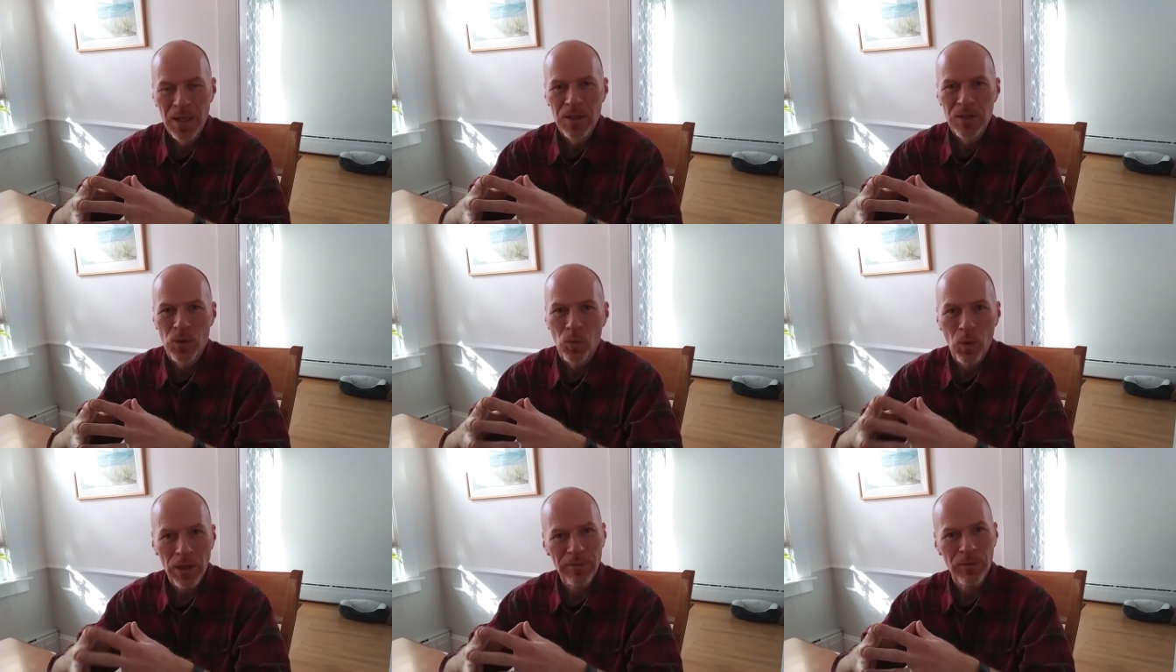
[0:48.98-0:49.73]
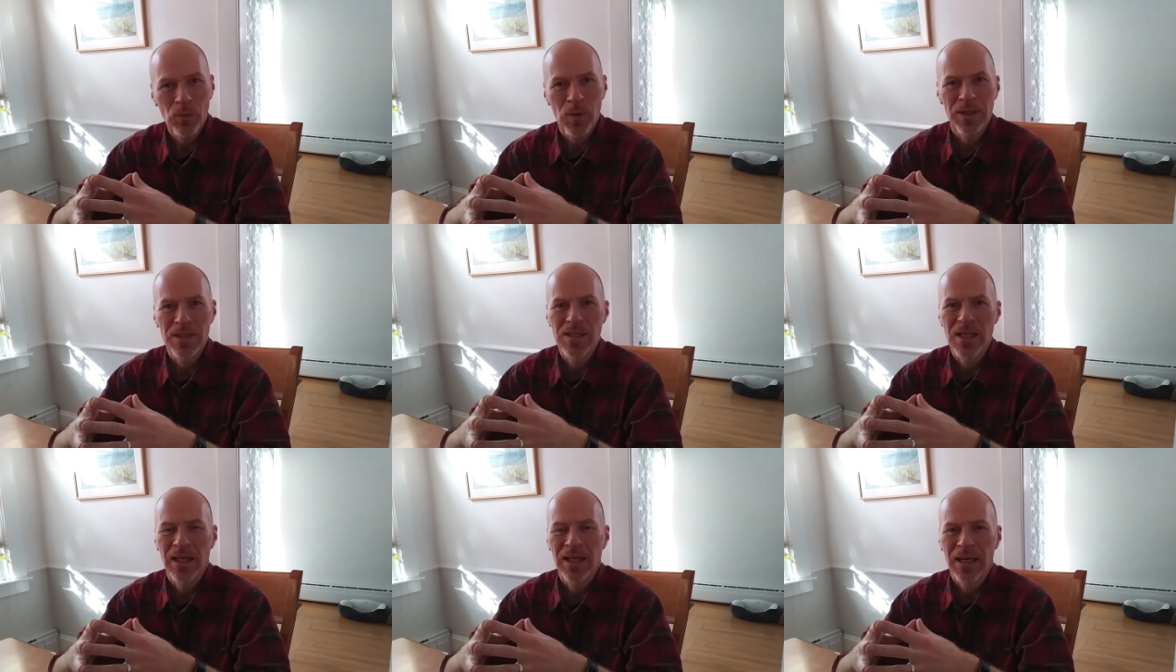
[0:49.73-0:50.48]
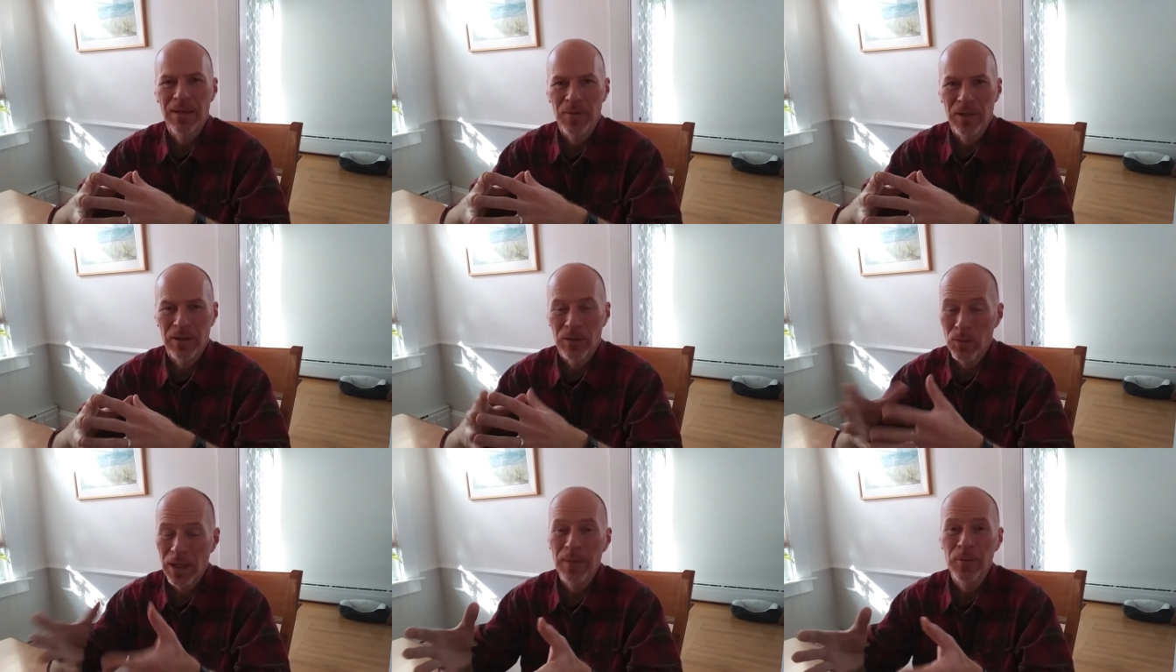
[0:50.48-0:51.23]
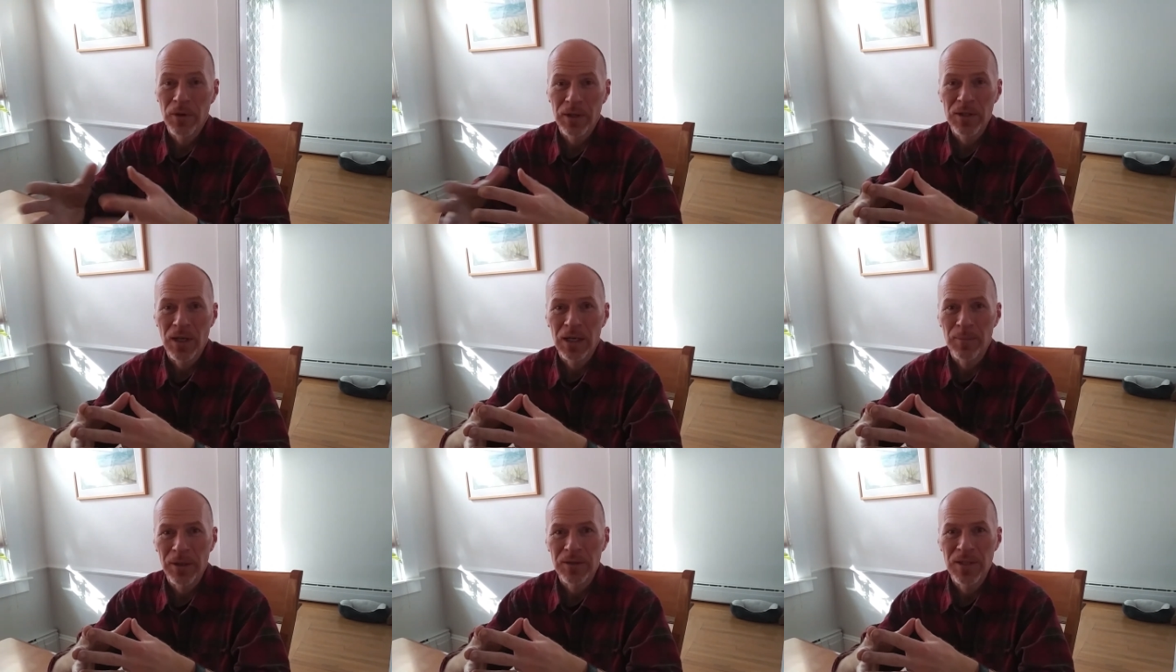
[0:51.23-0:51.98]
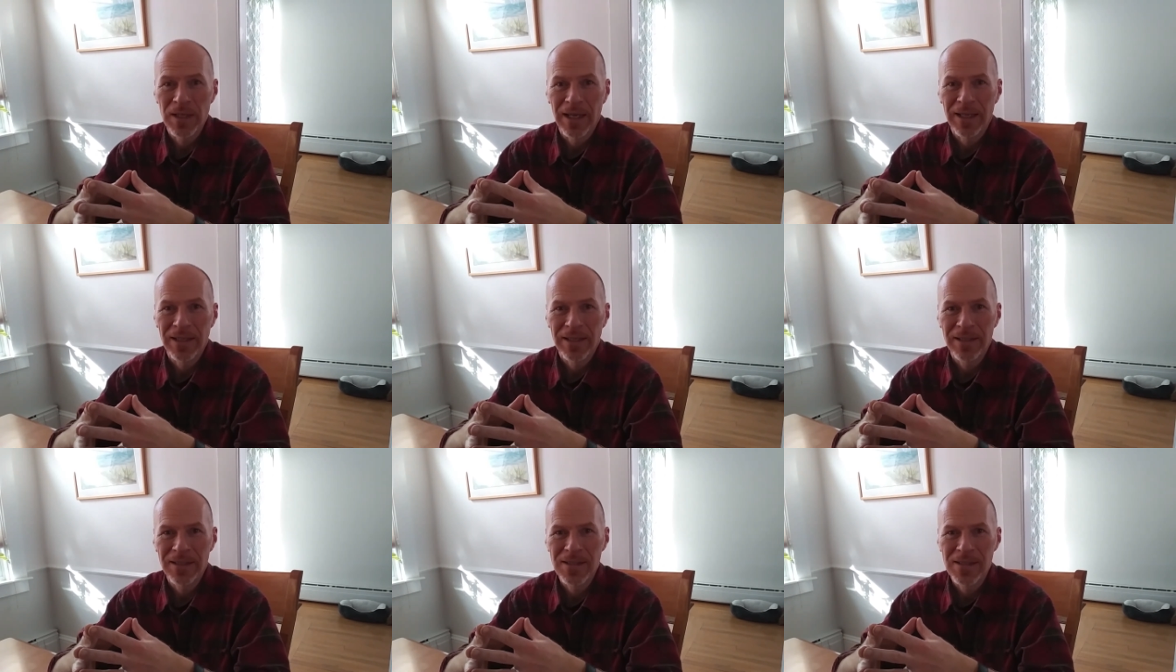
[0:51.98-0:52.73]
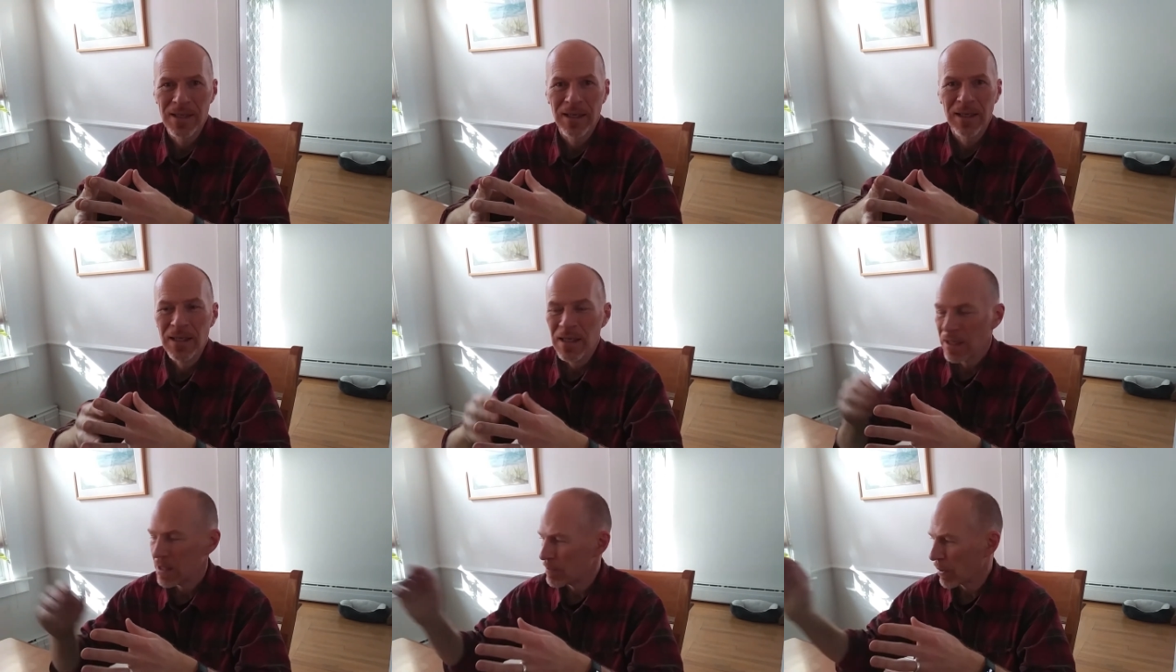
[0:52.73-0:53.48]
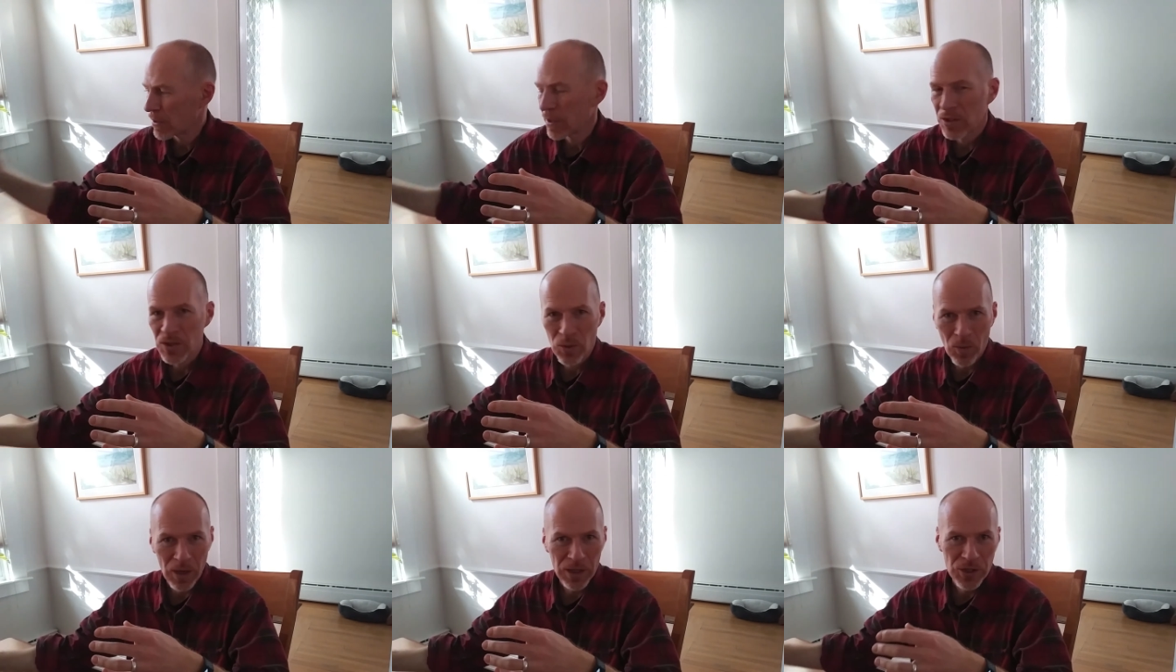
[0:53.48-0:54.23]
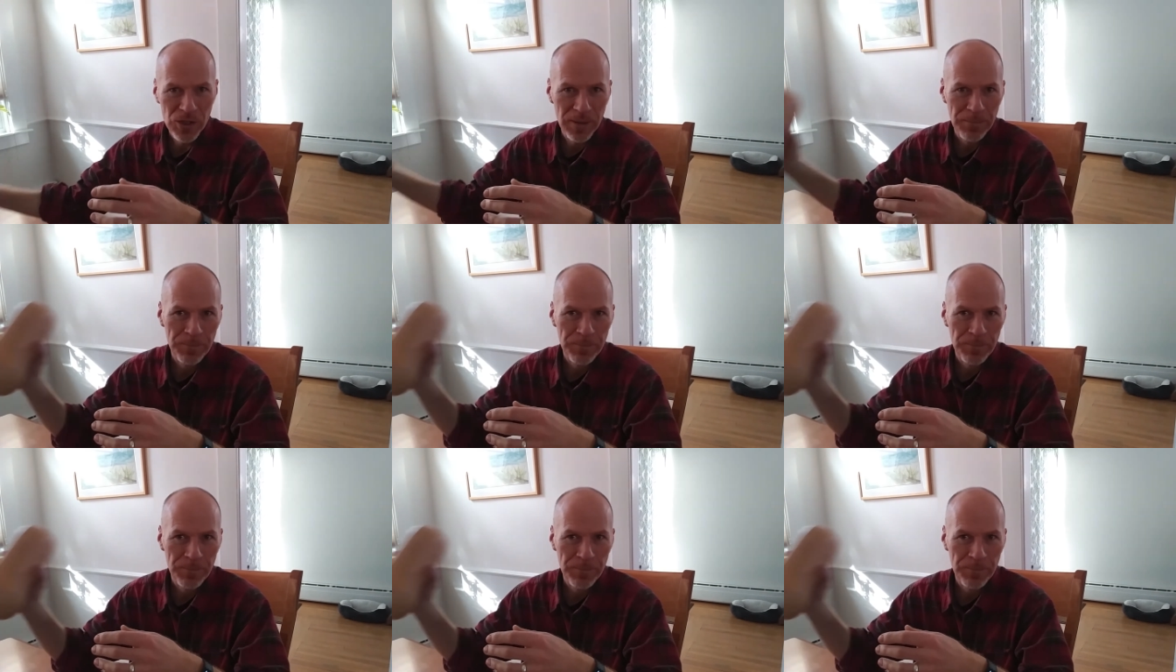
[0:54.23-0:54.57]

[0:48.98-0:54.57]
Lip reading: So one of the ones that I'm going to talk about today is butternut squash.